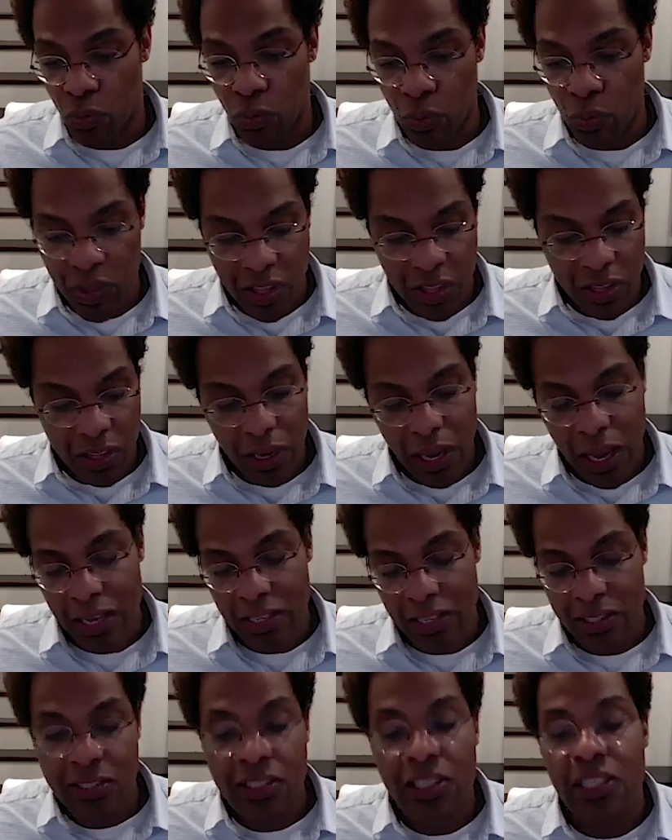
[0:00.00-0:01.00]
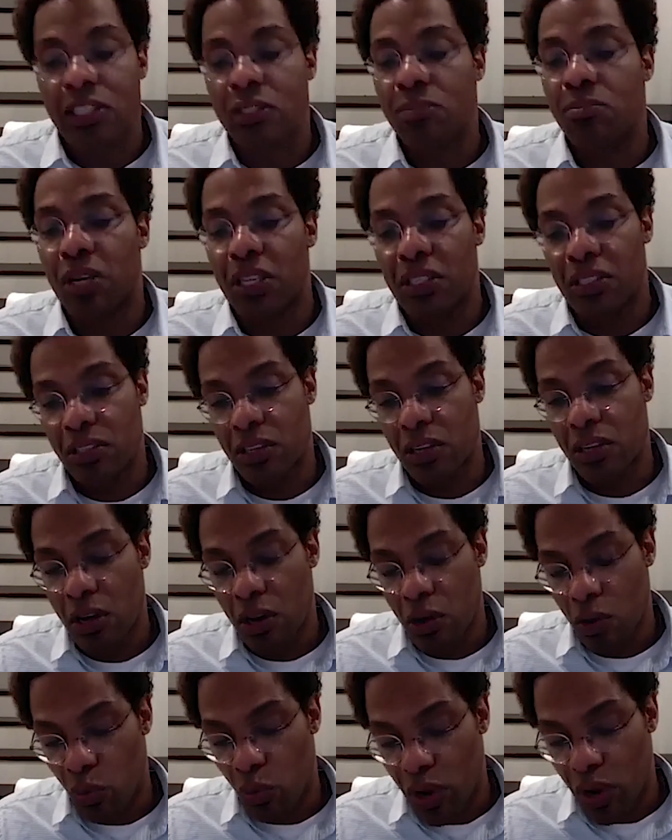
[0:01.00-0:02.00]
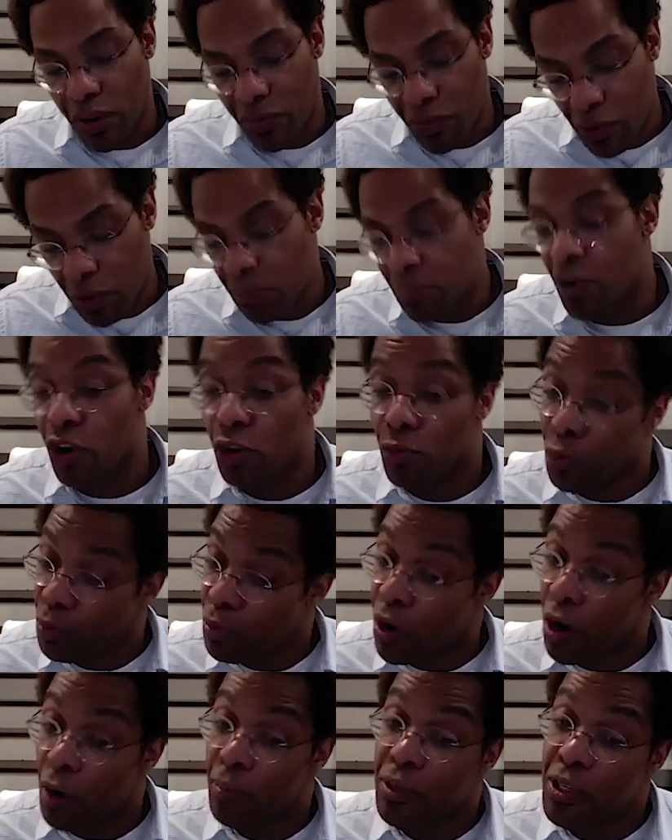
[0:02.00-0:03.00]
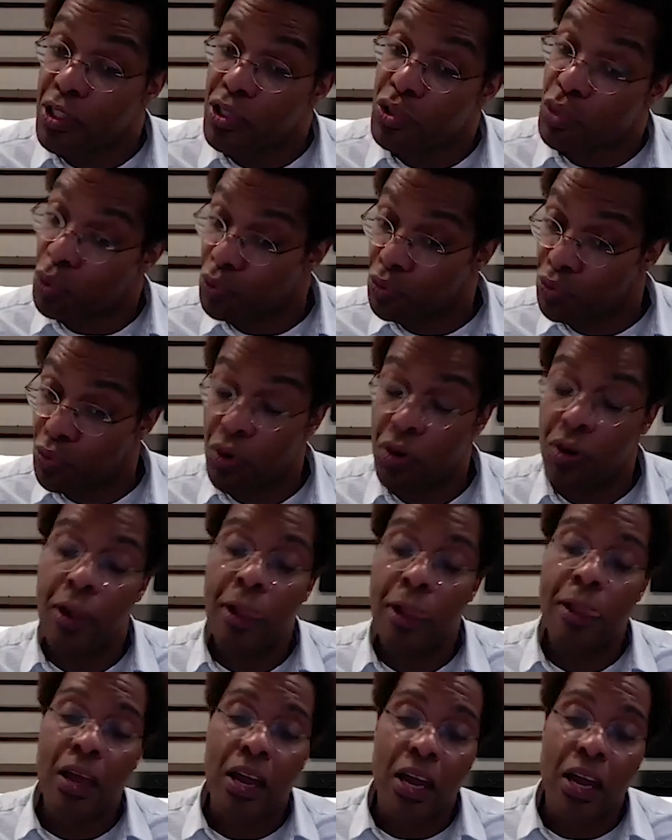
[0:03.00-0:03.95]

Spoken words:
within the last 6 months, what have comparable properties sold for,